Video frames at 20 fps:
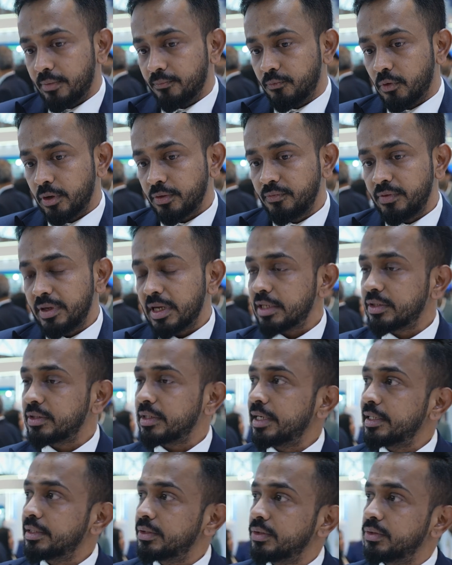What we are
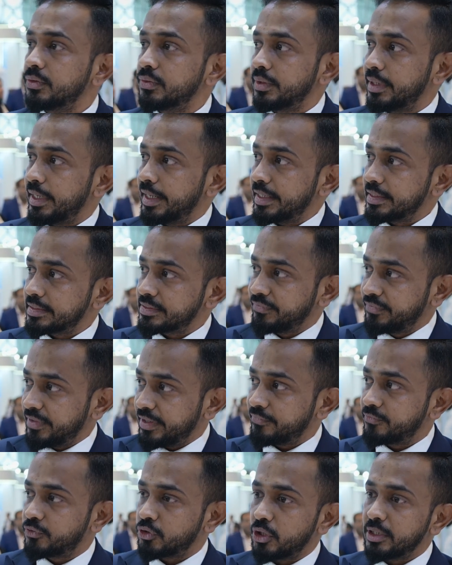trying to do is we
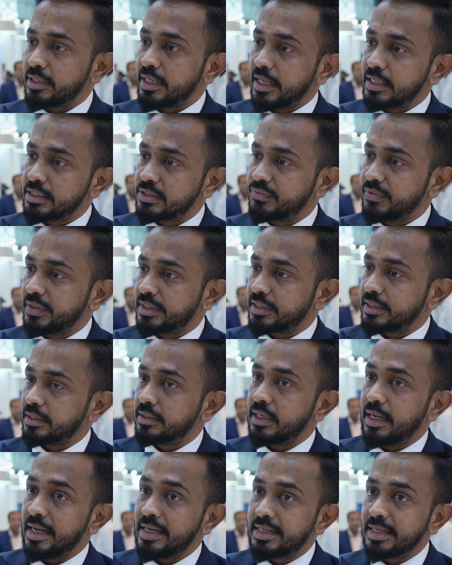have joined hands with
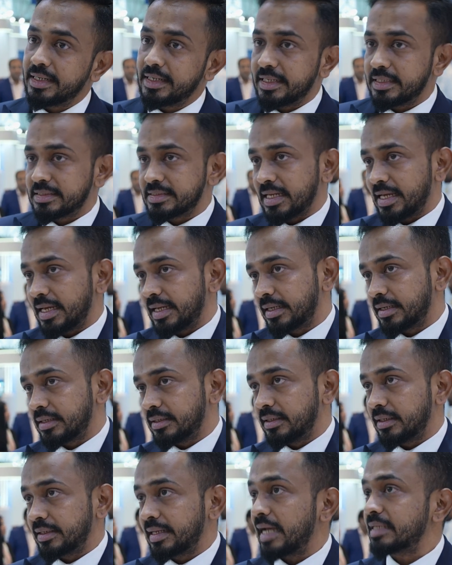entities like
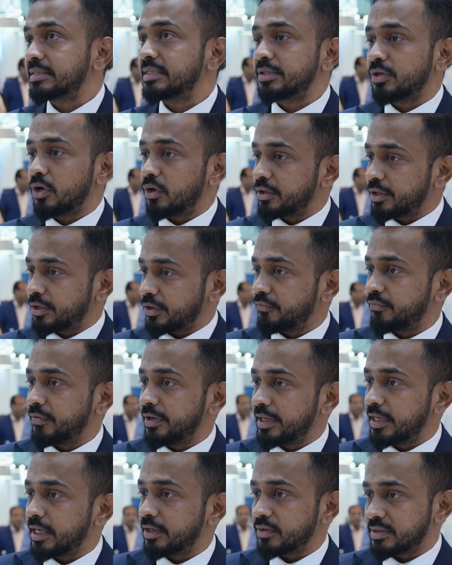Gas Authority of
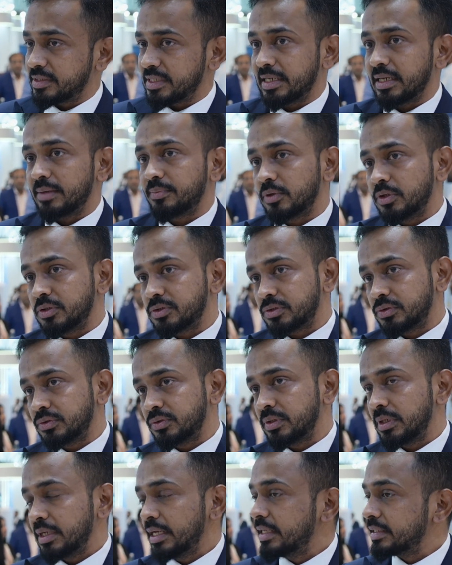India to set up close
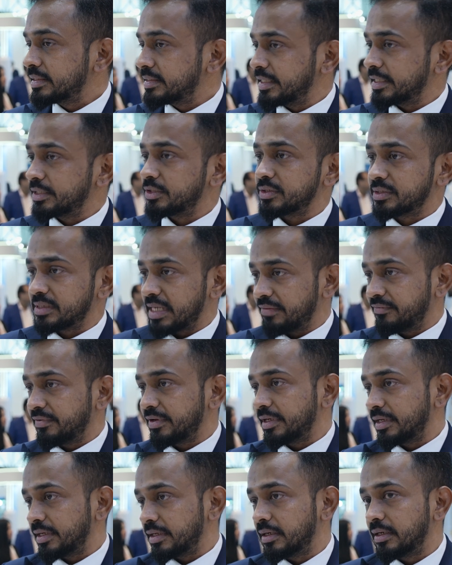to 6 or
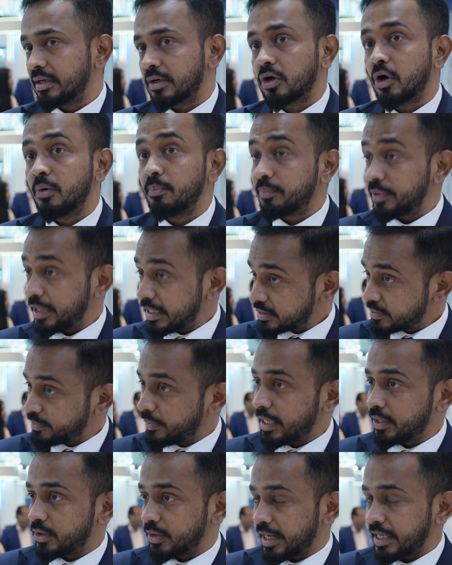7 compressed
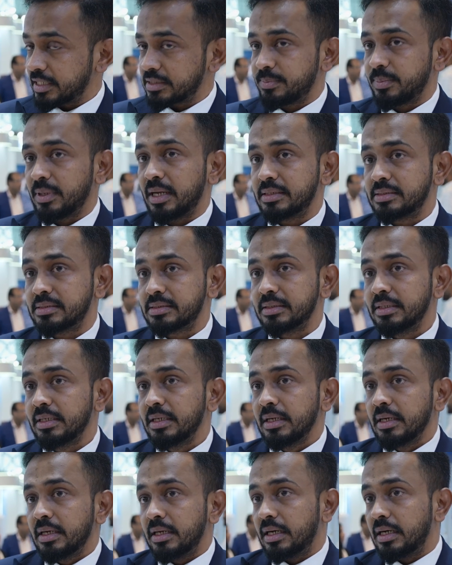biogas plants.
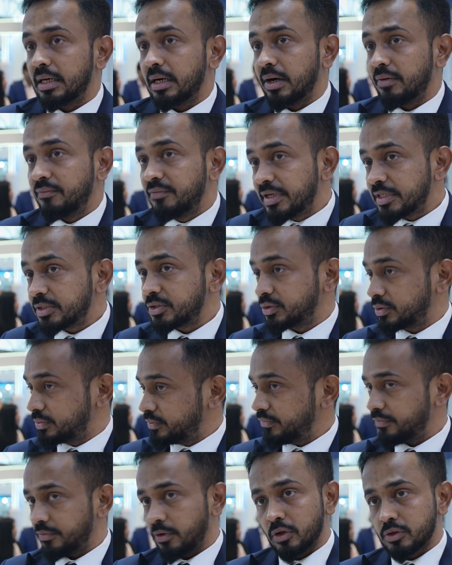We have
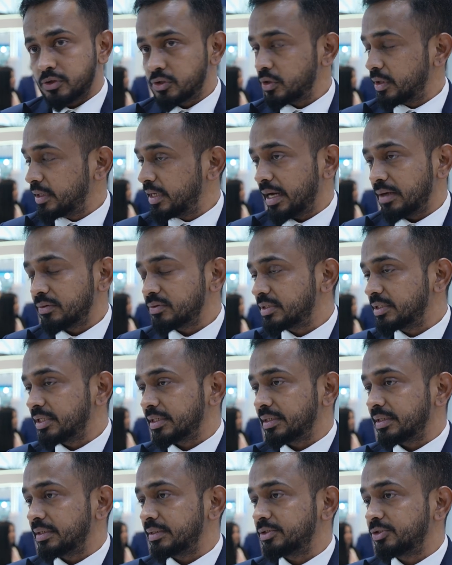also announced
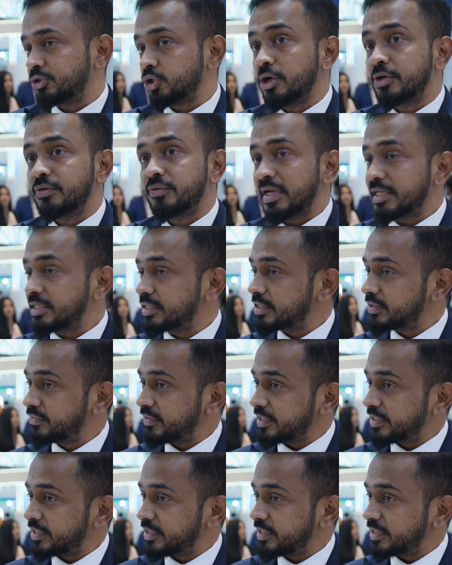certain joint ventures